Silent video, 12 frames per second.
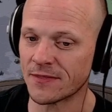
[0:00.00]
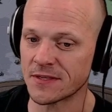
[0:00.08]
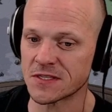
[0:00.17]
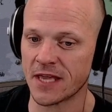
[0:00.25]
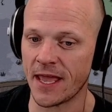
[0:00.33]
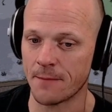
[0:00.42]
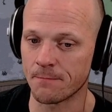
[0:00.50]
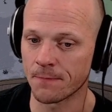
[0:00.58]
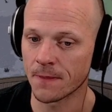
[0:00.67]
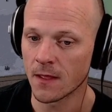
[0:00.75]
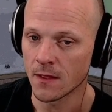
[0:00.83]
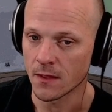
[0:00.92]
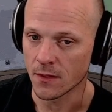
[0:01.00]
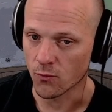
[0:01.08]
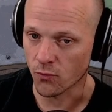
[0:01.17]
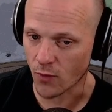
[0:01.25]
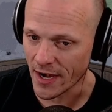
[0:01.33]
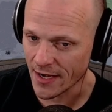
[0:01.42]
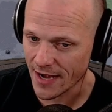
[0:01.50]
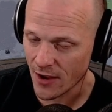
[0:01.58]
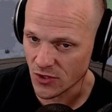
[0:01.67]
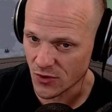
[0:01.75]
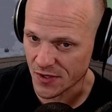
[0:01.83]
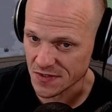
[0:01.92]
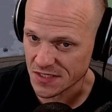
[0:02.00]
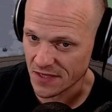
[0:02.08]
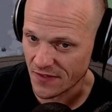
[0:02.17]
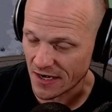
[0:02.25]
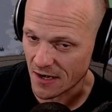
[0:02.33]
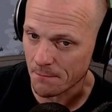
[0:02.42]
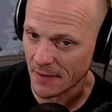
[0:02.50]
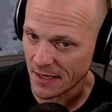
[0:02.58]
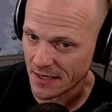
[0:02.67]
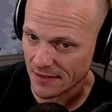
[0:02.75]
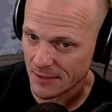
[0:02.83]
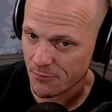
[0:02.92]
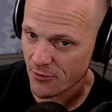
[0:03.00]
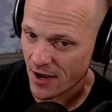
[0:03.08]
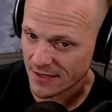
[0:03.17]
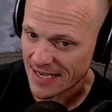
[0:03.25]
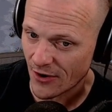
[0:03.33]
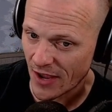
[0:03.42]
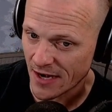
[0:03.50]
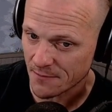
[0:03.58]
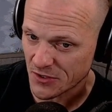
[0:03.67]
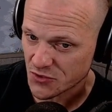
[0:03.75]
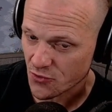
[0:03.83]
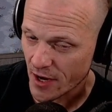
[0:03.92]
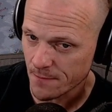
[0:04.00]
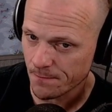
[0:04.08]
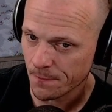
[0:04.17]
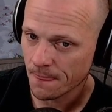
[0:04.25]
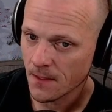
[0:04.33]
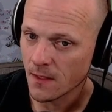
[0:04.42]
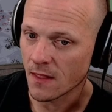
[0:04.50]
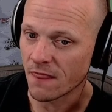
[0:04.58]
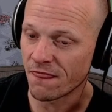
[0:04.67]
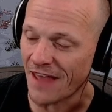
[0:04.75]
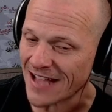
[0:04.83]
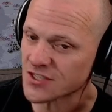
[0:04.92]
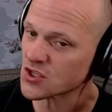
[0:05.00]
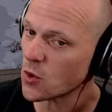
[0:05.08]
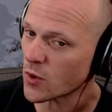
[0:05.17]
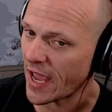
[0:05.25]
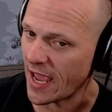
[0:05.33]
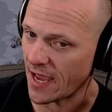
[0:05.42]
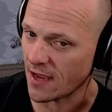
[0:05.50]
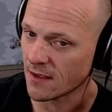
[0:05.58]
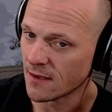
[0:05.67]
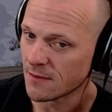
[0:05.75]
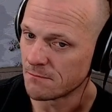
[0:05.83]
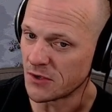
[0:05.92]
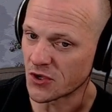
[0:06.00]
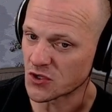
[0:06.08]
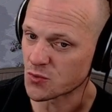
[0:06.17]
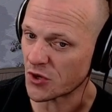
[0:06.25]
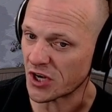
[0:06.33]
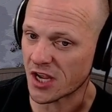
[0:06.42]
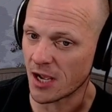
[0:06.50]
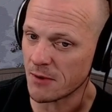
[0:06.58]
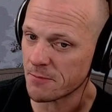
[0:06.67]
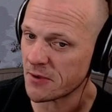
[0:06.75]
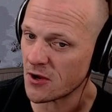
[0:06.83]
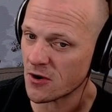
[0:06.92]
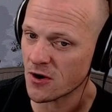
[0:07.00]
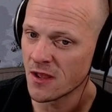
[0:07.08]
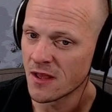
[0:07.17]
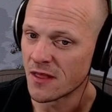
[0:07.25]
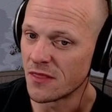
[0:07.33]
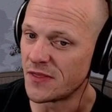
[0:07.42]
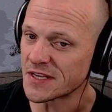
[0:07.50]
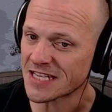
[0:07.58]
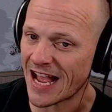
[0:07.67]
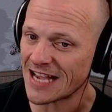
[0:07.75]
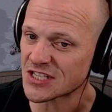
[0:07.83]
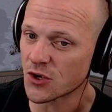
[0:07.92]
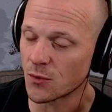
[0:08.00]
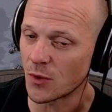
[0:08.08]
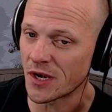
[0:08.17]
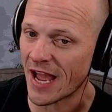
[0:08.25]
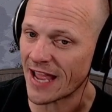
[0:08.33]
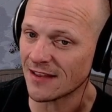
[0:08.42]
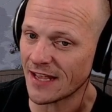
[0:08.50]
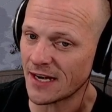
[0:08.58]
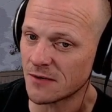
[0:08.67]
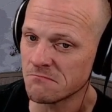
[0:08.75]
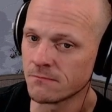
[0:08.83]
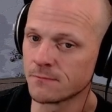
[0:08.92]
this game. Right now, you can see that it immediately procced out enemies, right? That's okay, because we're going to come up here. This guy's going to annihilate him.